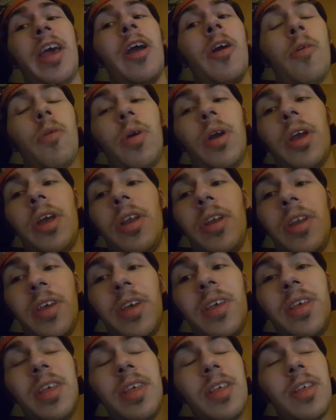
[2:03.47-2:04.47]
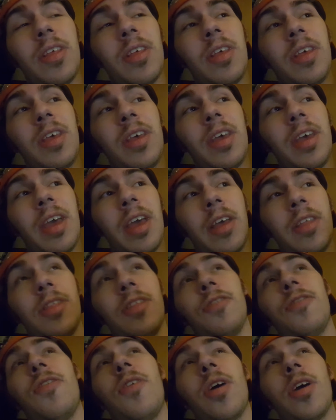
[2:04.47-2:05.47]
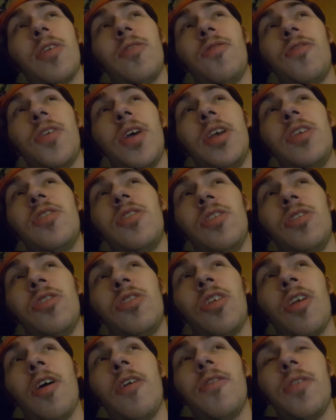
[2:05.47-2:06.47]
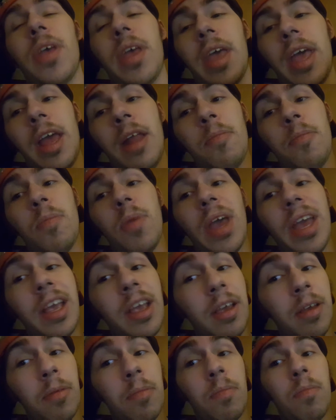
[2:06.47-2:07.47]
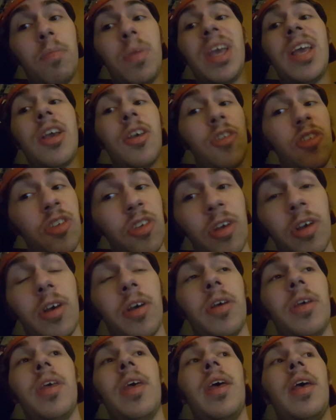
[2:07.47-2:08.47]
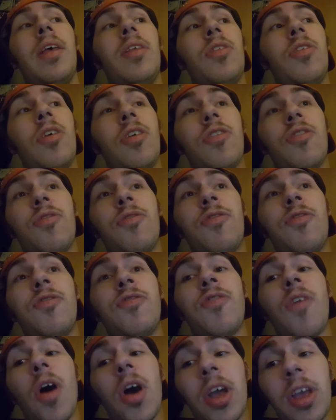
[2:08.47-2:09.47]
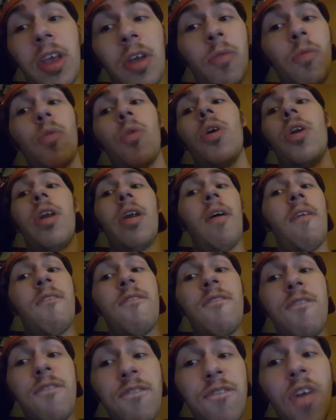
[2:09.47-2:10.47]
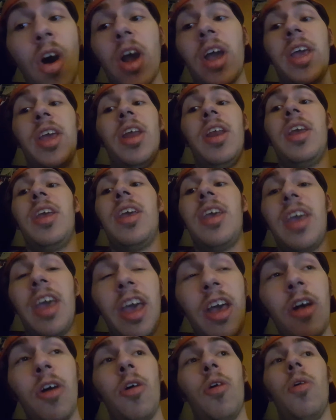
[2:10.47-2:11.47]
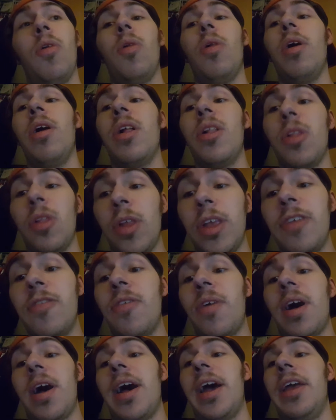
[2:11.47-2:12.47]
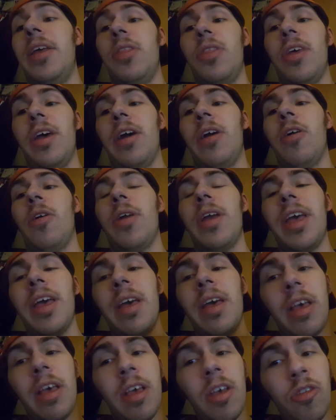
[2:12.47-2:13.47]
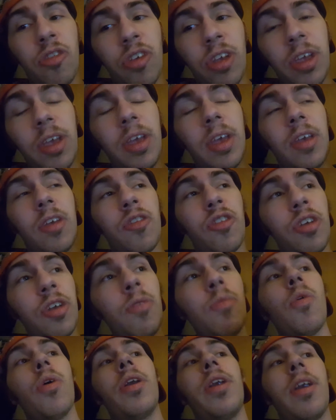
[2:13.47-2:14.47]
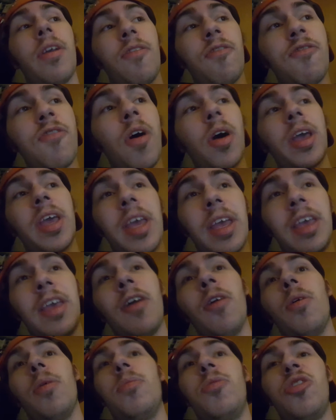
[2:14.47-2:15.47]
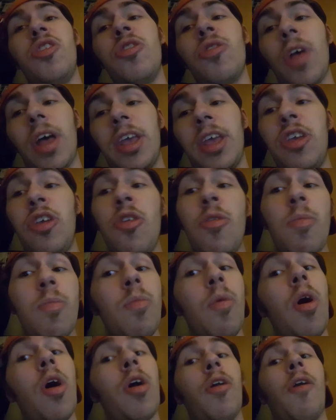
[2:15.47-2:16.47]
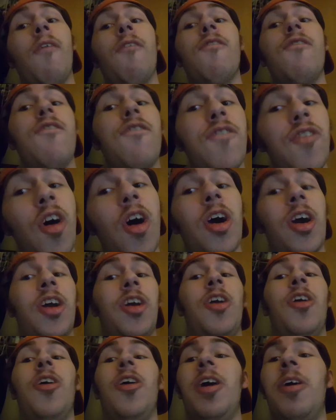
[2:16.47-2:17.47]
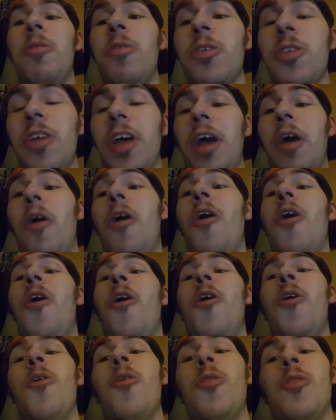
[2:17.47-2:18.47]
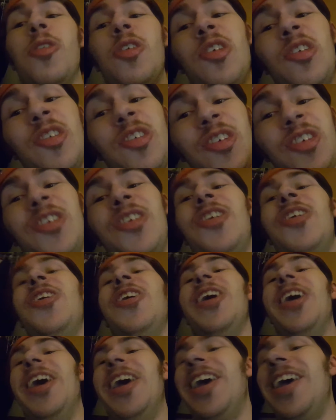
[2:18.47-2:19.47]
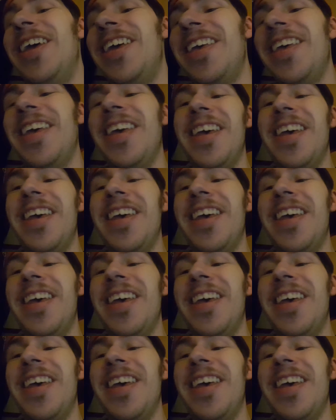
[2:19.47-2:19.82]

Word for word: Eren in the fucking face and stuff, and make Mikasa just fucking wanted to fucking kill Levi there. She she wanted to fucking kill him. She's like, you motherfucker. I was like, oh shit.